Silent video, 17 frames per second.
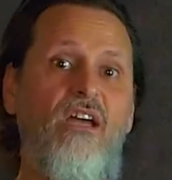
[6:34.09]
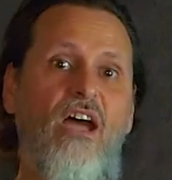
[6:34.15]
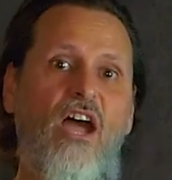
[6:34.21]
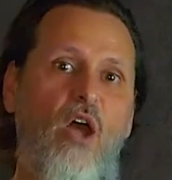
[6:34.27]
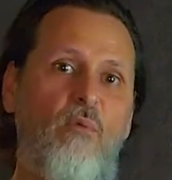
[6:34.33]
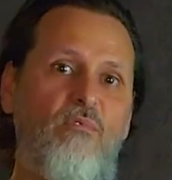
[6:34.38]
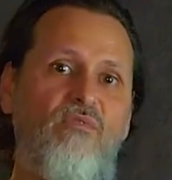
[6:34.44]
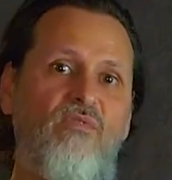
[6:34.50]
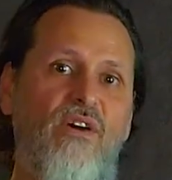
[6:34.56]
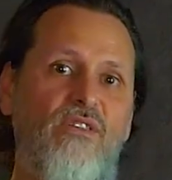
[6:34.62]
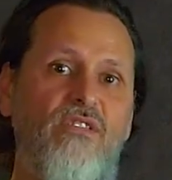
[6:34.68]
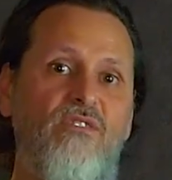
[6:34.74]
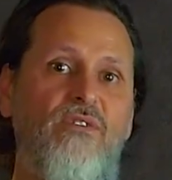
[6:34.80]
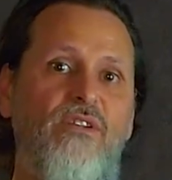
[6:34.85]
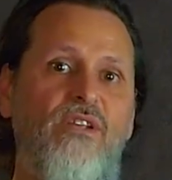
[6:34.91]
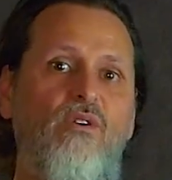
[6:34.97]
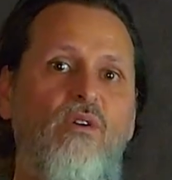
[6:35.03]
I hope you found this
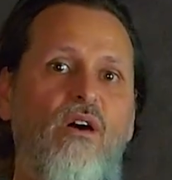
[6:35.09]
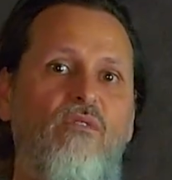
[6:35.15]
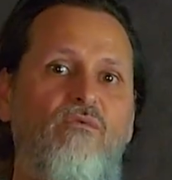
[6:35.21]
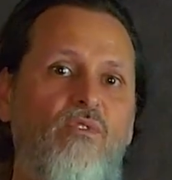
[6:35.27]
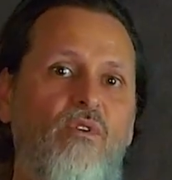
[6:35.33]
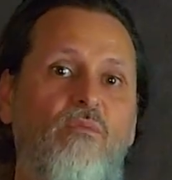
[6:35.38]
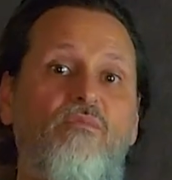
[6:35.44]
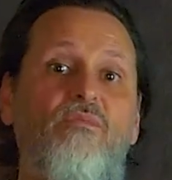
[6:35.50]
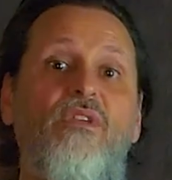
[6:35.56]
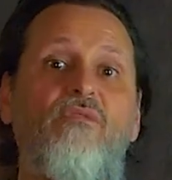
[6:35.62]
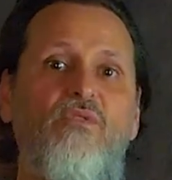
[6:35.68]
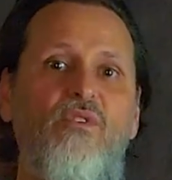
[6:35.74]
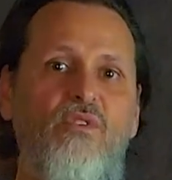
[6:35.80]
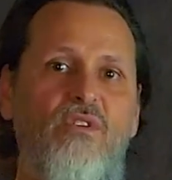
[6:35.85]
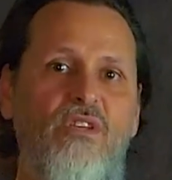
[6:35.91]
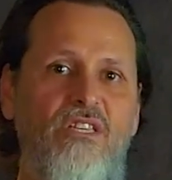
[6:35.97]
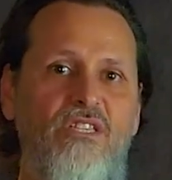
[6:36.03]
video helpful. If
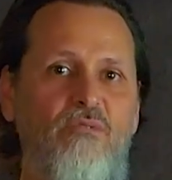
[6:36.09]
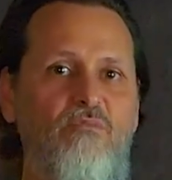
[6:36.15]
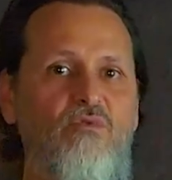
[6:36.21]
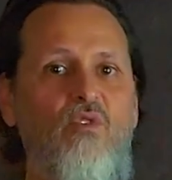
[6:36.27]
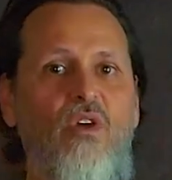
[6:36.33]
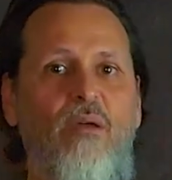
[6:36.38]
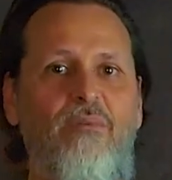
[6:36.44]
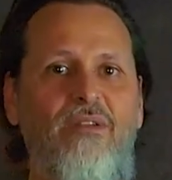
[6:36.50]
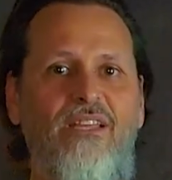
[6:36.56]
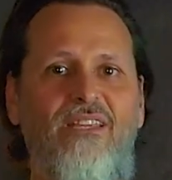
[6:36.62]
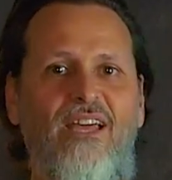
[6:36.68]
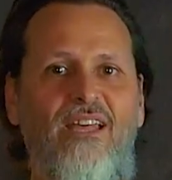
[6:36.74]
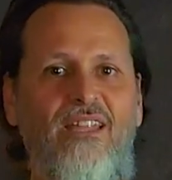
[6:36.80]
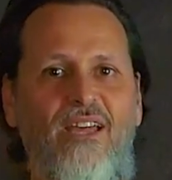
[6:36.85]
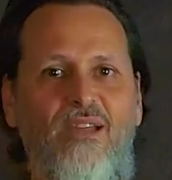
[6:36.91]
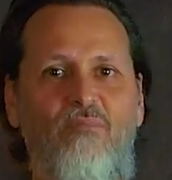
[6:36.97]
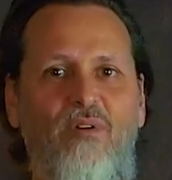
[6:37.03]
you did, subscribe and hit
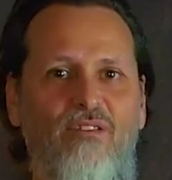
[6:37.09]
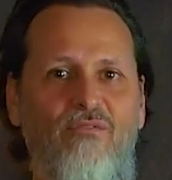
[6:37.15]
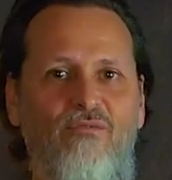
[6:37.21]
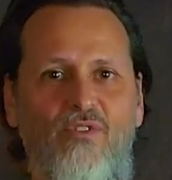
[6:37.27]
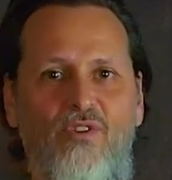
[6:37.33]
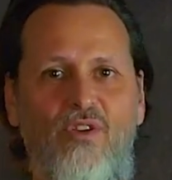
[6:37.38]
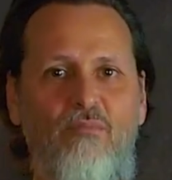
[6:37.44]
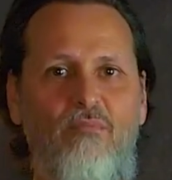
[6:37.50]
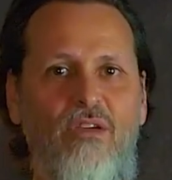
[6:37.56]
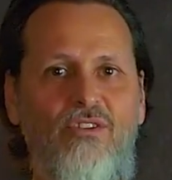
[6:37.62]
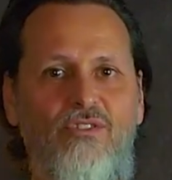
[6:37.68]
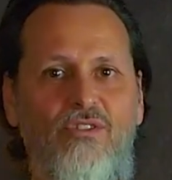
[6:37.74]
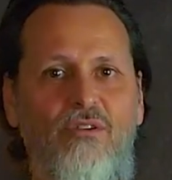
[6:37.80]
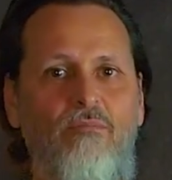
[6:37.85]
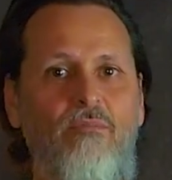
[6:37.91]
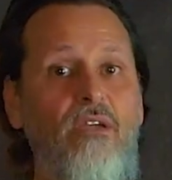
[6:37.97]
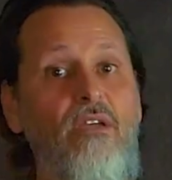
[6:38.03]
that like button for good
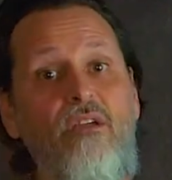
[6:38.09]
measure.